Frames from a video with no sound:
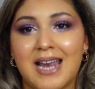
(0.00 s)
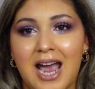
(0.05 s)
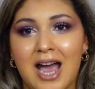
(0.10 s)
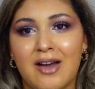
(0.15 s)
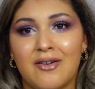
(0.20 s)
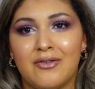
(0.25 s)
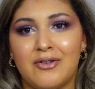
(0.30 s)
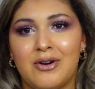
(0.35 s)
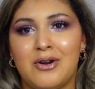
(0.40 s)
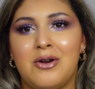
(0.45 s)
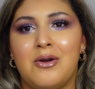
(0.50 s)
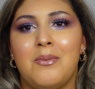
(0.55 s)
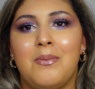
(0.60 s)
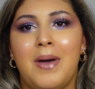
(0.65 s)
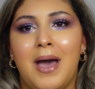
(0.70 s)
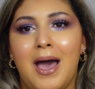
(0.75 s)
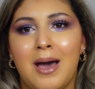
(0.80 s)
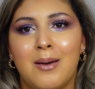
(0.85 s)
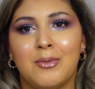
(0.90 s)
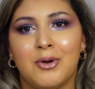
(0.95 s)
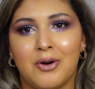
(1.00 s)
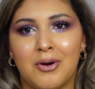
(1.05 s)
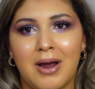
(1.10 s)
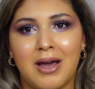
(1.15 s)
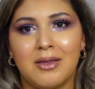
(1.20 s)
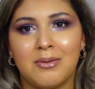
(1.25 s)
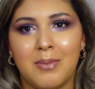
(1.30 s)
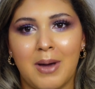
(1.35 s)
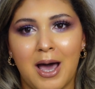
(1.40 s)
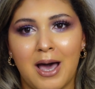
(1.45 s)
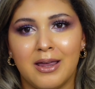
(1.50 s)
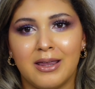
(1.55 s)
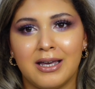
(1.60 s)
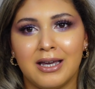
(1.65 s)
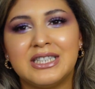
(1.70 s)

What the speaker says: ever Pat McGrath palette.